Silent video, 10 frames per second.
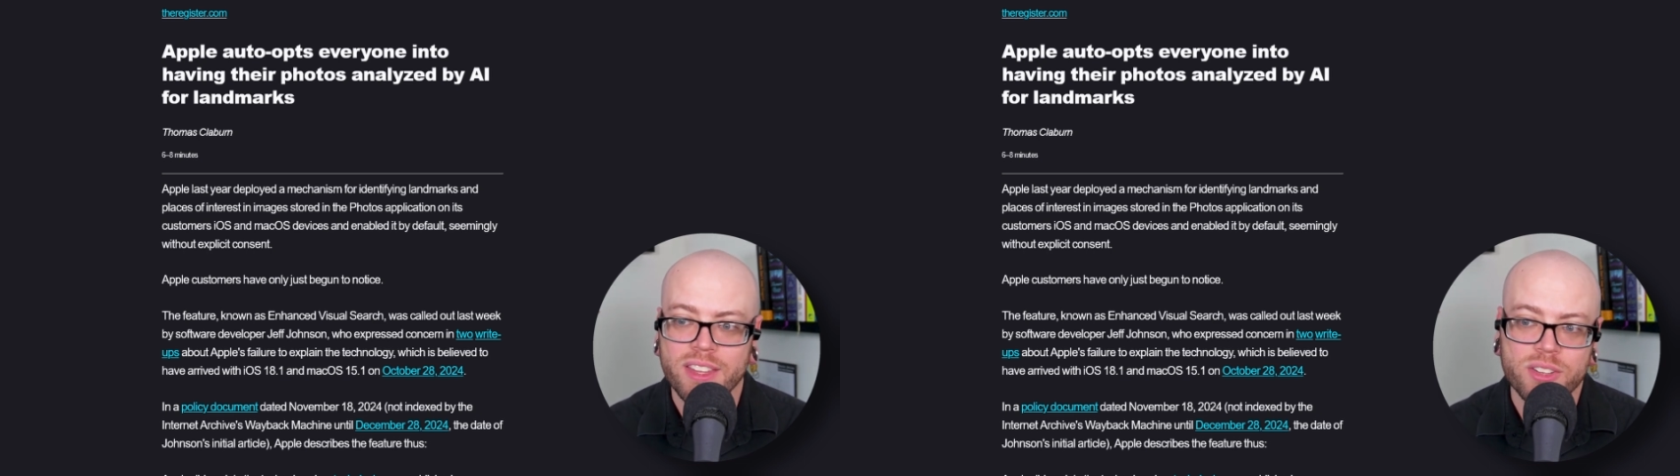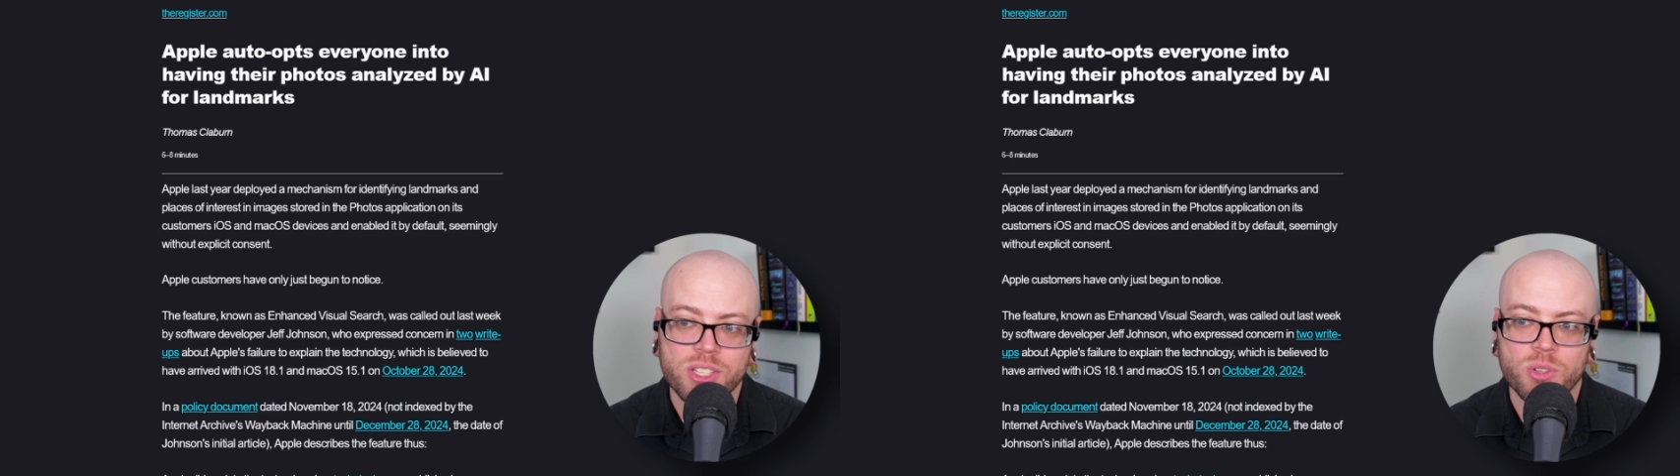
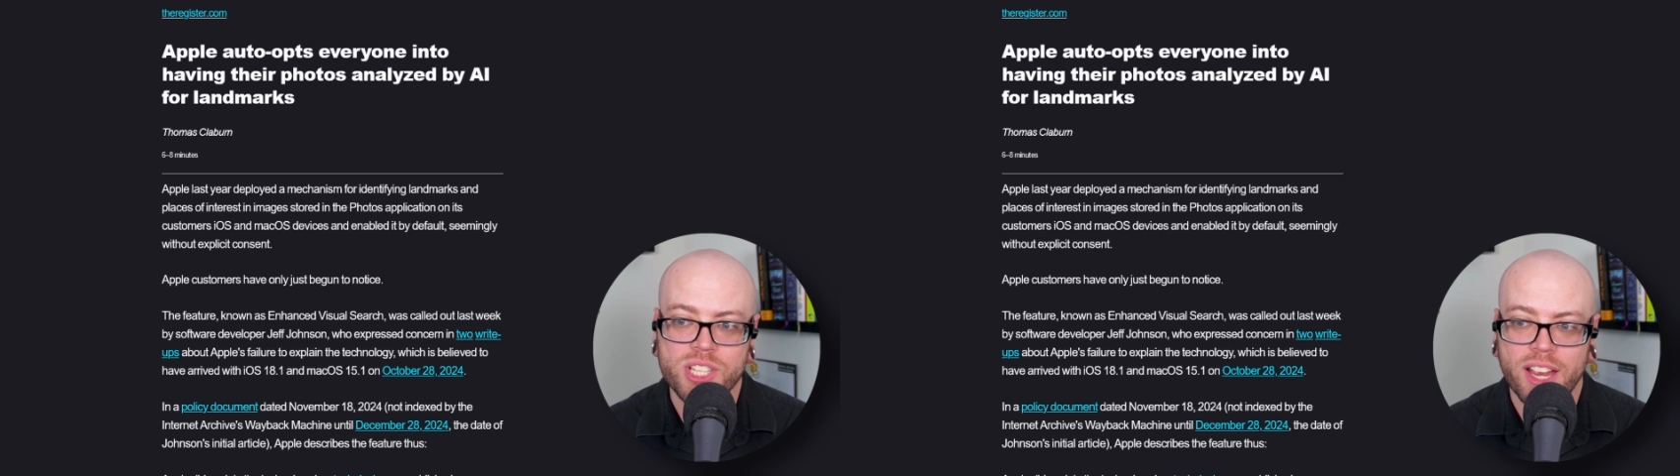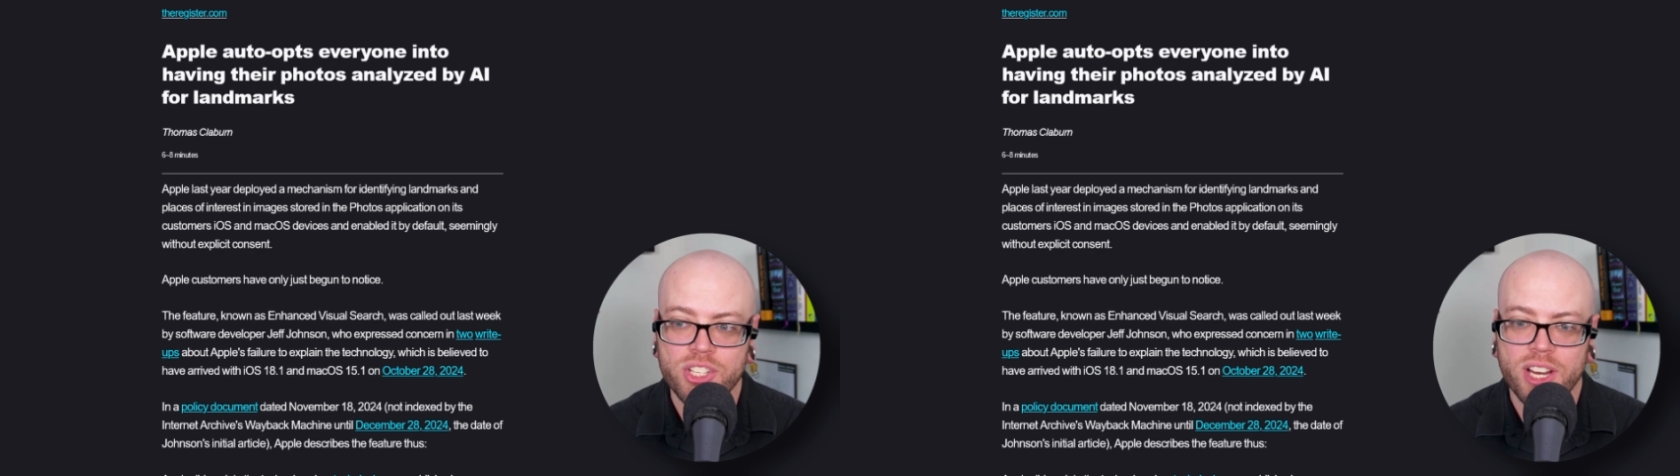and there is no
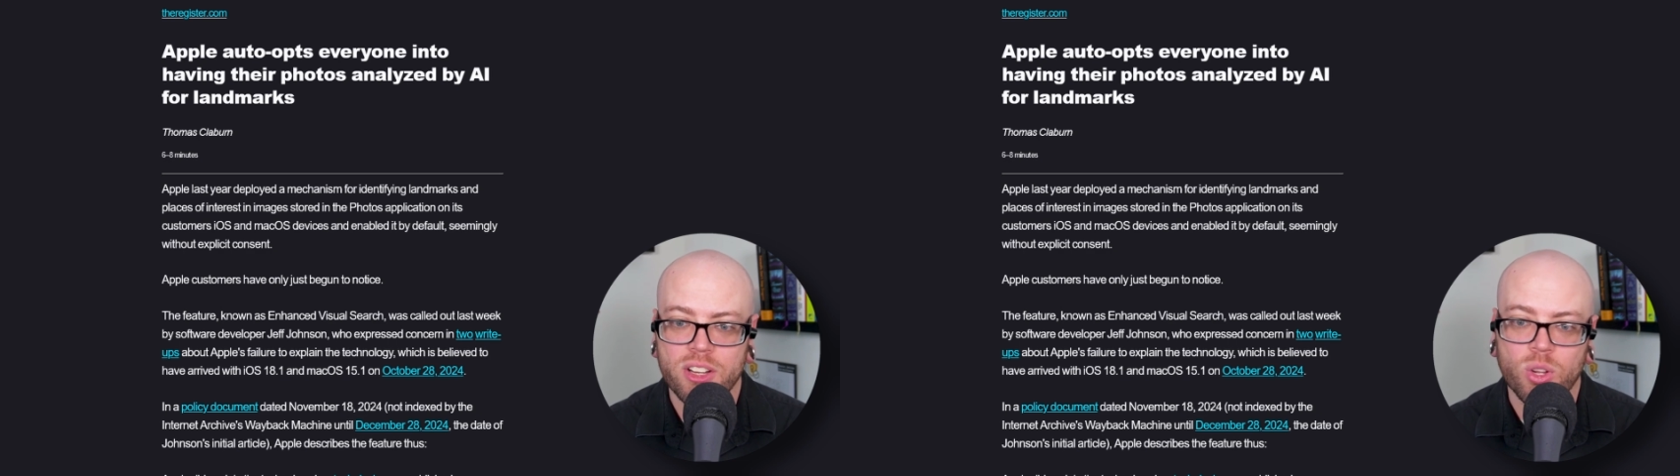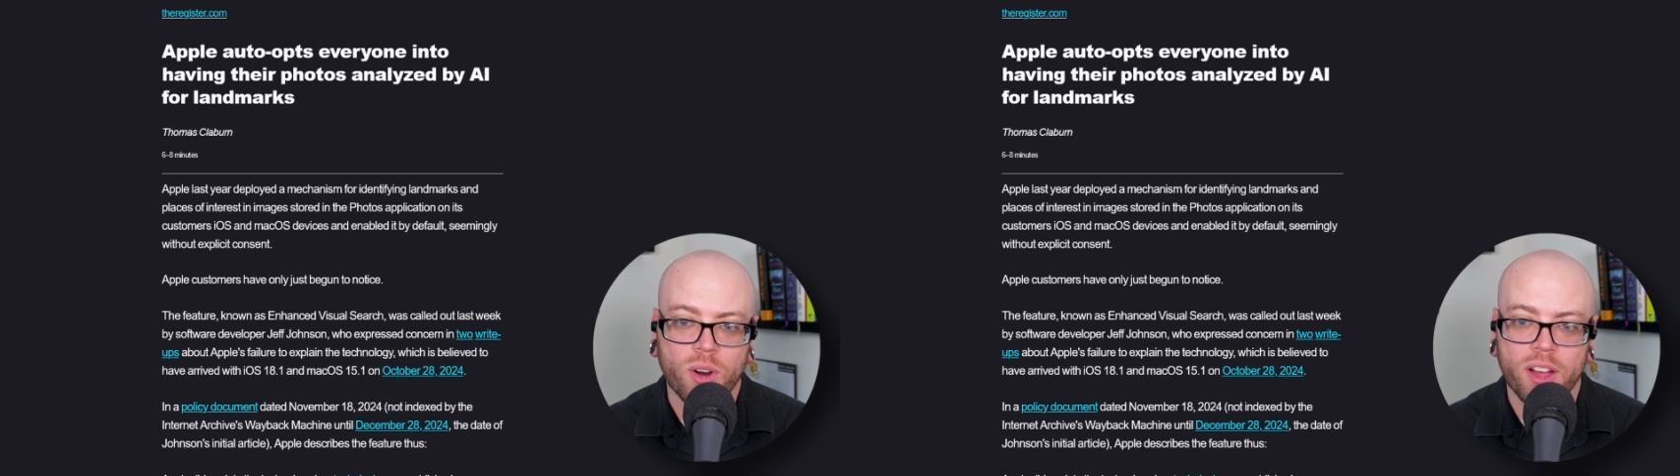side
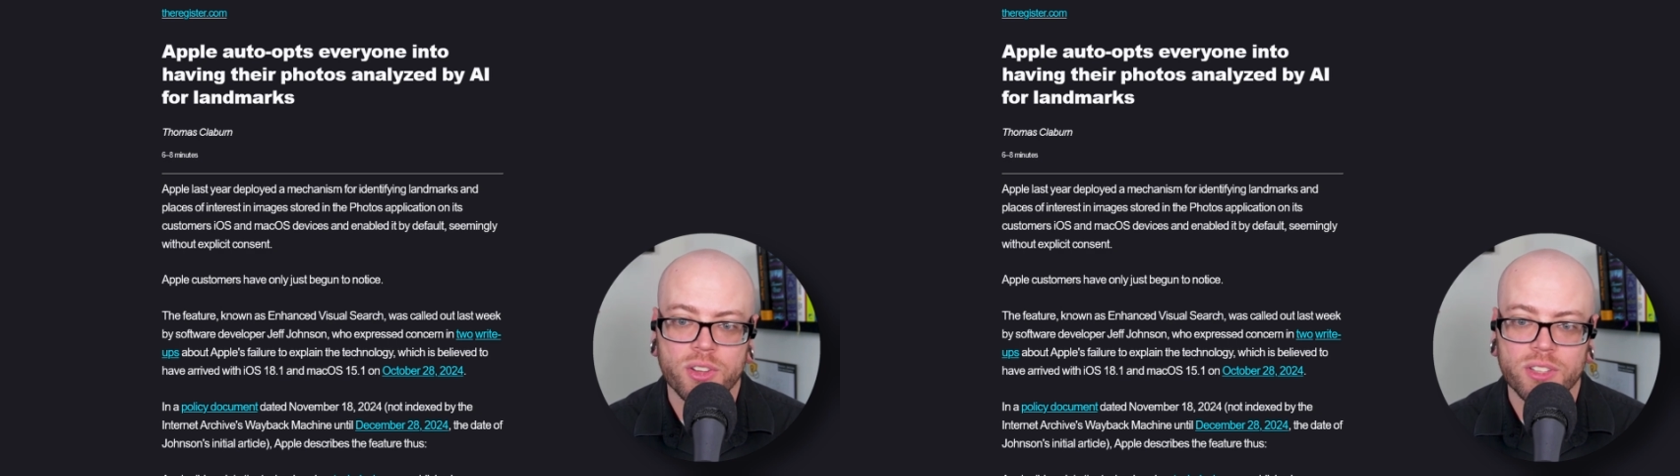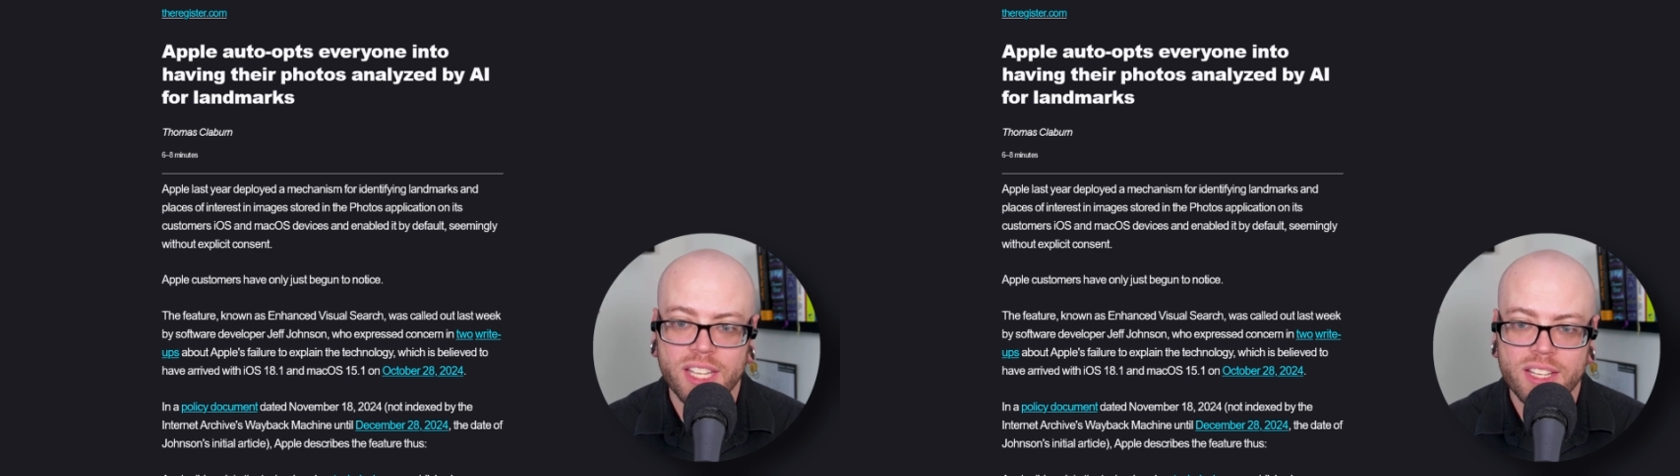channel or
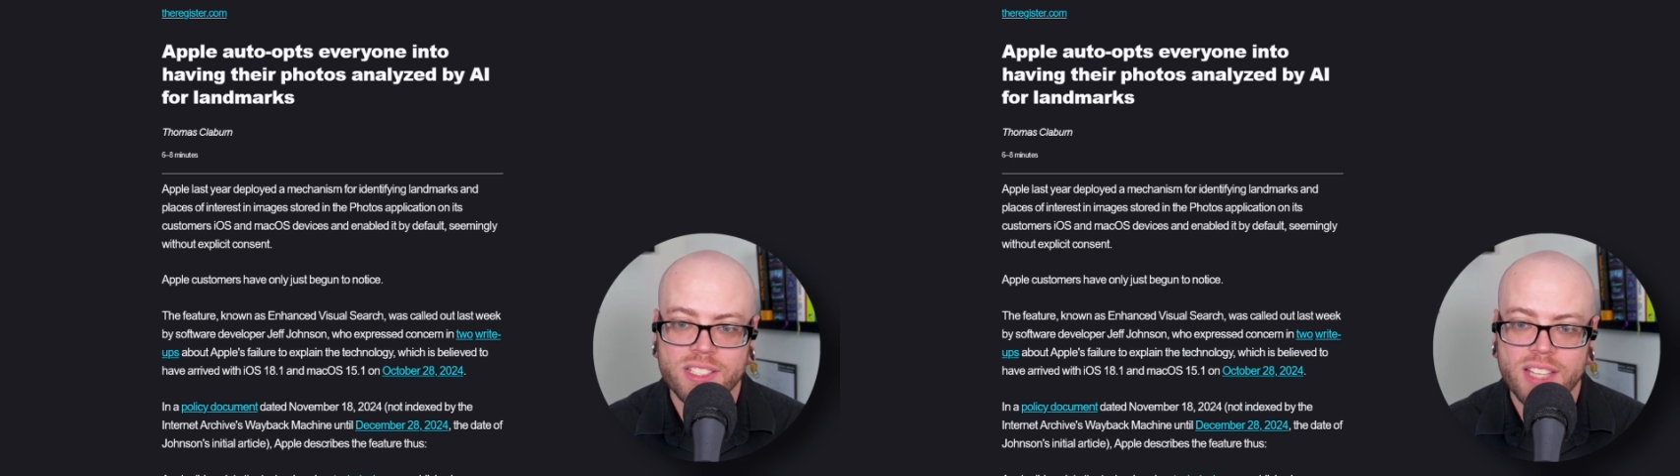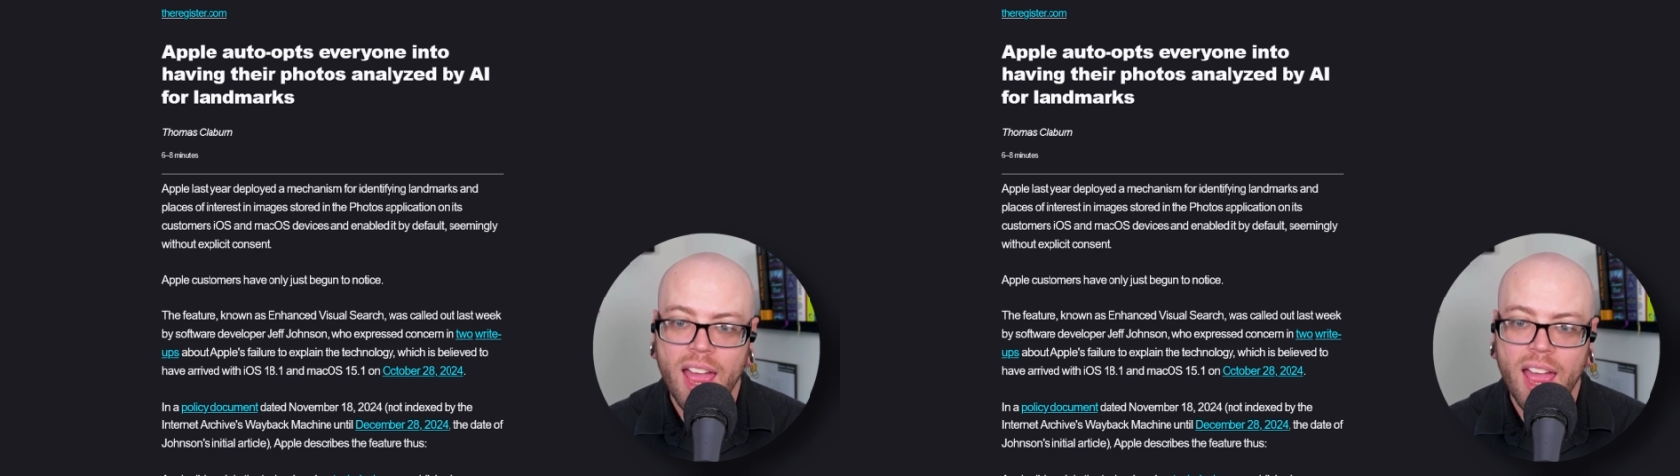other leaks,